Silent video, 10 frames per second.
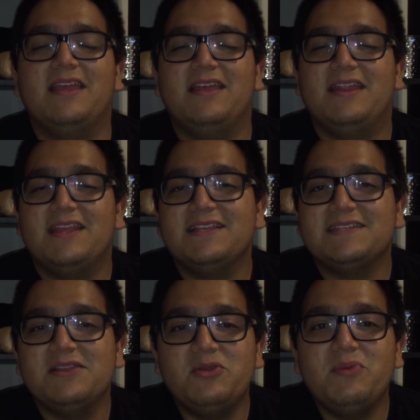And I
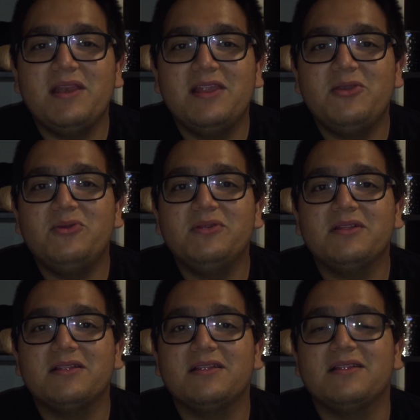guess little by little,
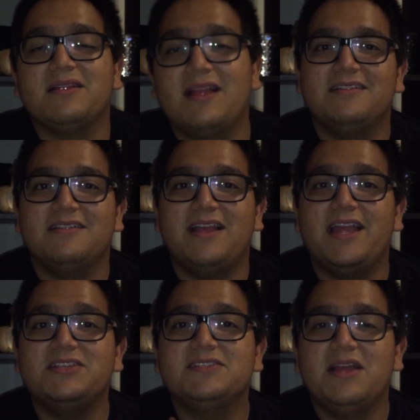
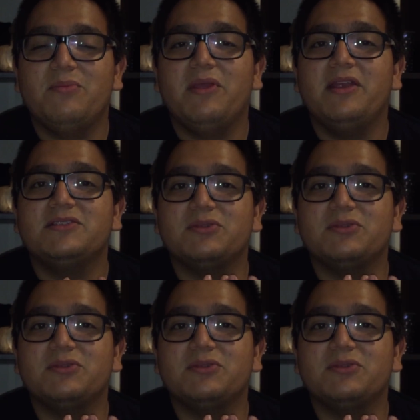I just got married,